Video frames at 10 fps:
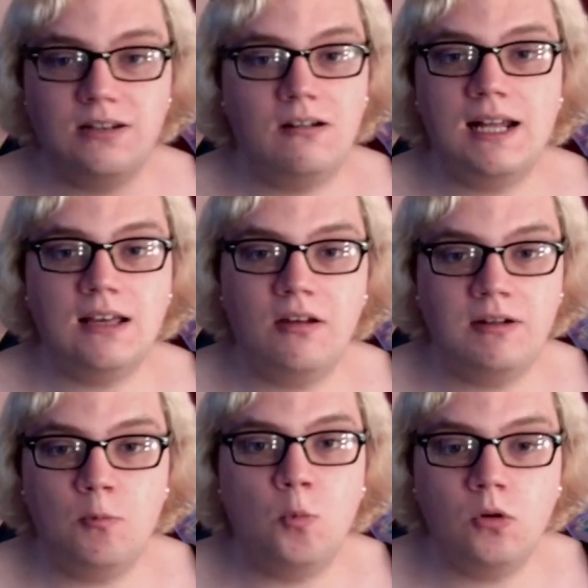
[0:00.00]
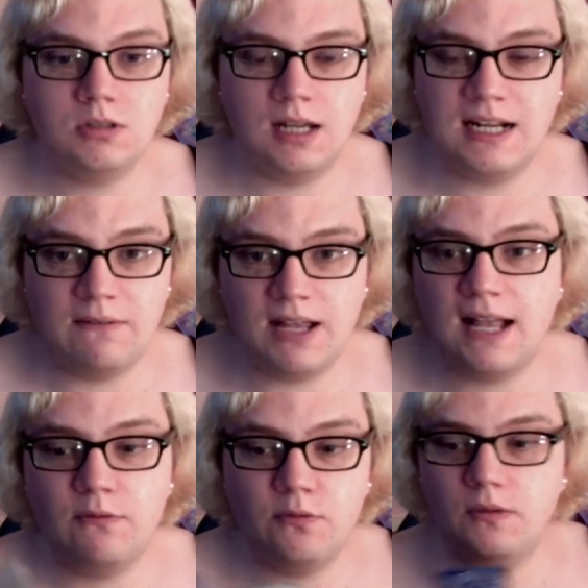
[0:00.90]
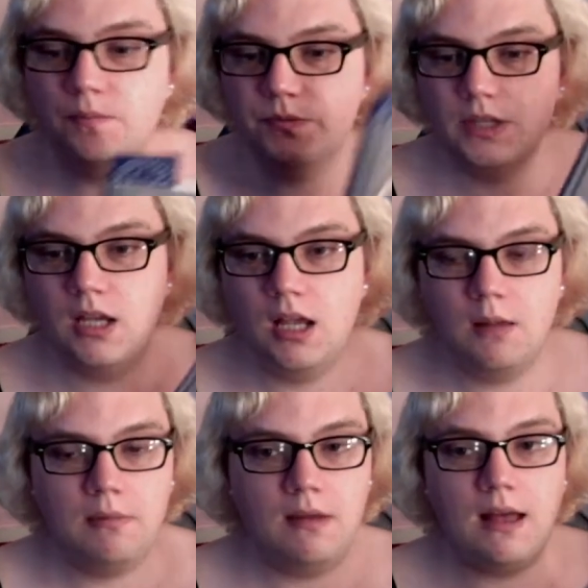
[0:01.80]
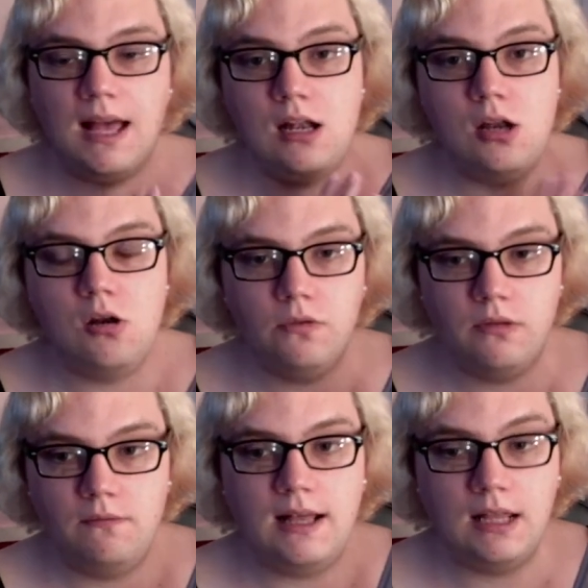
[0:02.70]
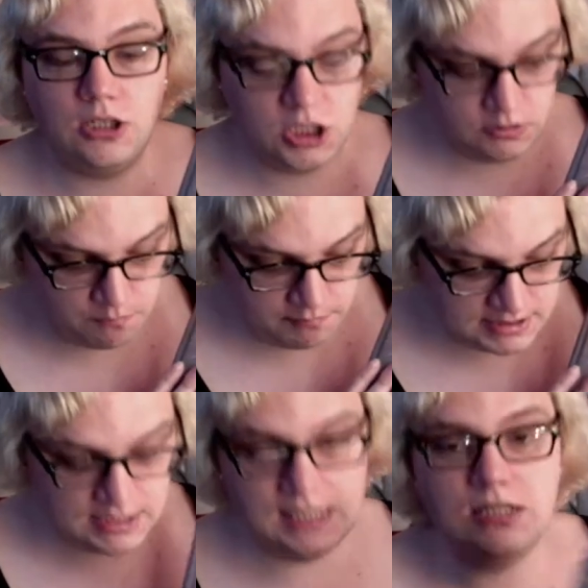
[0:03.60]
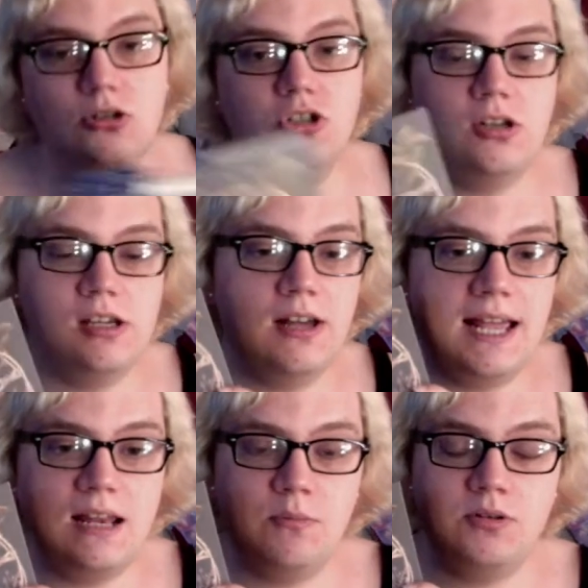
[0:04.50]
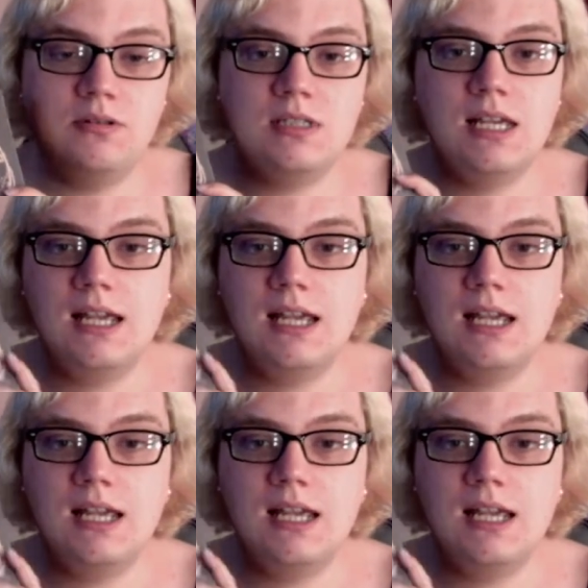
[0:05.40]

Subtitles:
like going in water. I never have. But I love the fact that she basically tells you your element